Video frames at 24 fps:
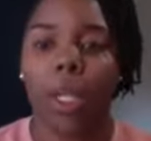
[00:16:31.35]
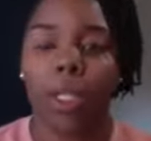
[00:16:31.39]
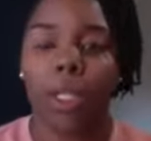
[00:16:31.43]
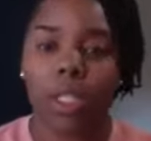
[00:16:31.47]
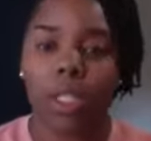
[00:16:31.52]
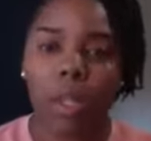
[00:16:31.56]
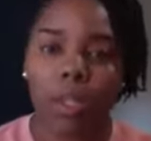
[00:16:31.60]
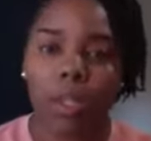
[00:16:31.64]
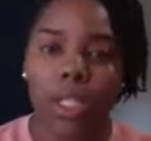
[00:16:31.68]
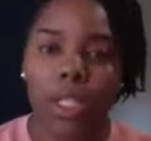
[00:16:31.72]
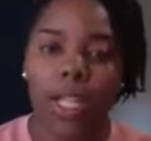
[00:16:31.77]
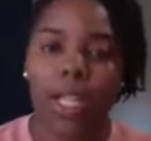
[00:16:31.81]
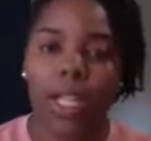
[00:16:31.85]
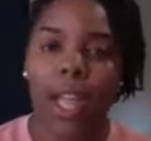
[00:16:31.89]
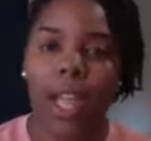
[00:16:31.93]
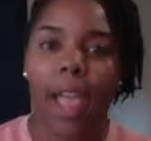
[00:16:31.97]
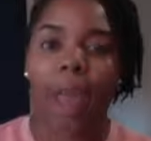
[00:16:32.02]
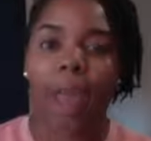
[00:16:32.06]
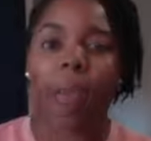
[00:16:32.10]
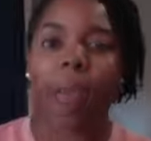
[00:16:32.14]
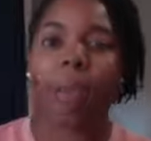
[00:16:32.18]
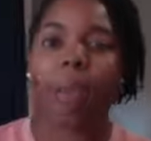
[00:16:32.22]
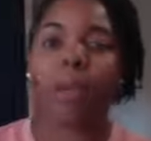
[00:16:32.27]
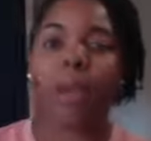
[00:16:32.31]
So
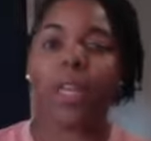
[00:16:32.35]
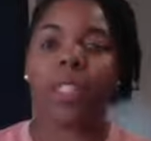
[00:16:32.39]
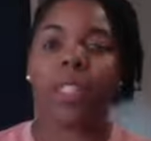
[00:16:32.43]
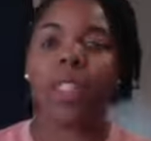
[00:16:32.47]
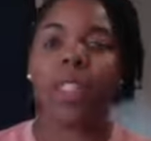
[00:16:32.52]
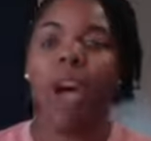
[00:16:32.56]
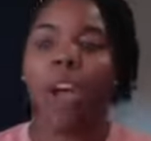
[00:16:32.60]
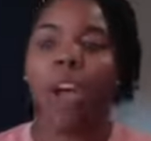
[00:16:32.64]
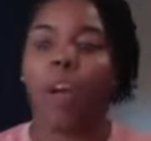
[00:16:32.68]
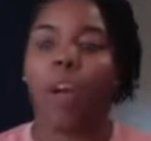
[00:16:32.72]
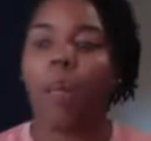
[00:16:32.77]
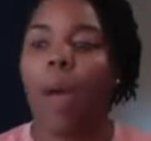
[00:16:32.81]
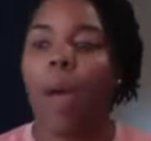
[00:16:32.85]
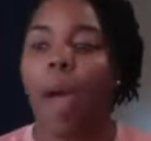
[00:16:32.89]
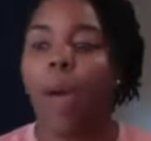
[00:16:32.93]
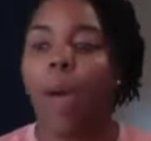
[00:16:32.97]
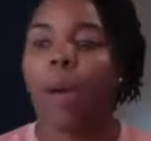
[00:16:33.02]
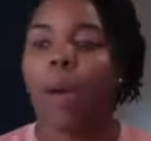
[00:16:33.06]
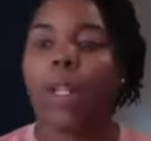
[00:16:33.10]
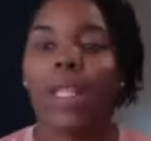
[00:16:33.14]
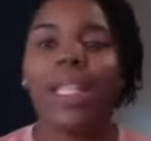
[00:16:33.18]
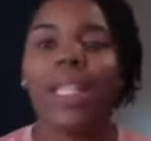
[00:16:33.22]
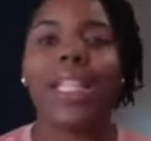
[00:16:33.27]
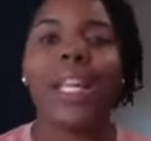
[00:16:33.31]
tonight we want to talk
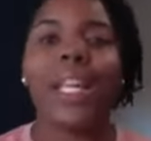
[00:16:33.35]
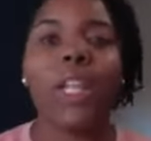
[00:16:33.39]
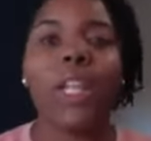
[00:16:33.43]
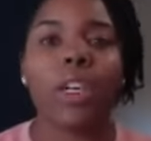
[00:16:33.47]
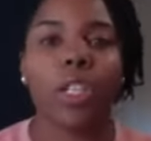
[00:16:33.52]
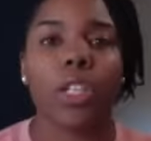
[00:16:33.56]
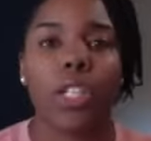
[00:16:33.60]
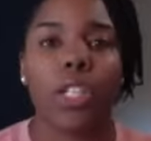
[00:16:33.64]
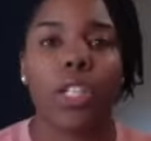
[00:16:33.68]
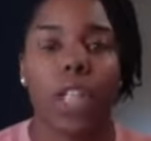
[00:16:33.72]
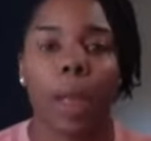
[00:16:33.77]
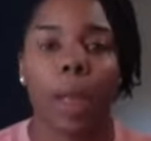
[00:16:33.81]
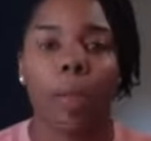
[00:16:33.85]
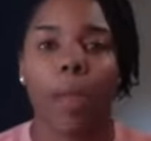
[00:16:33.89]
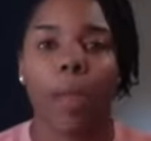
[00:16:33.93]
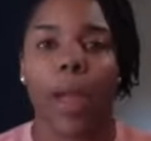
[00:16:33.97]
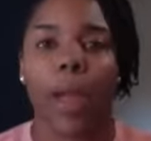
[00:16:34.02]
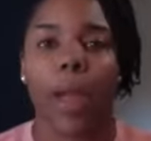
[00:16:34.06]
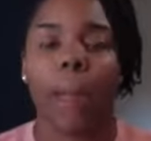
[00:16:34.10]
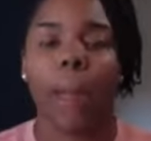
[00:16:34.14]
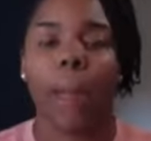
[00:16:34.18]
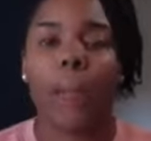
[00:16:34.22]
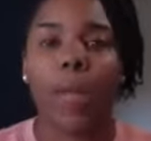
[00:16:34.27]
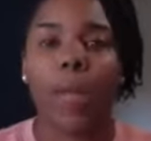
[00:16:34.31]
about leadership,
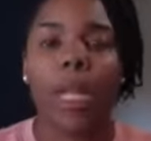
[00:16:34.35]
right?